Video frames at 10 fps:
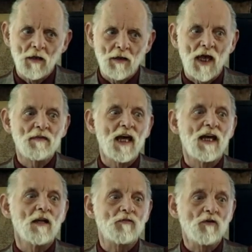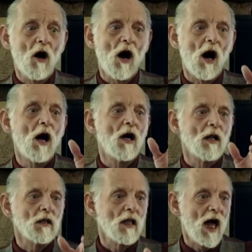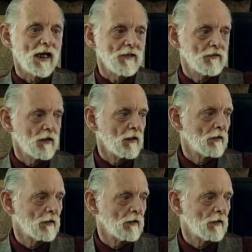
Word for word: Then they saw light.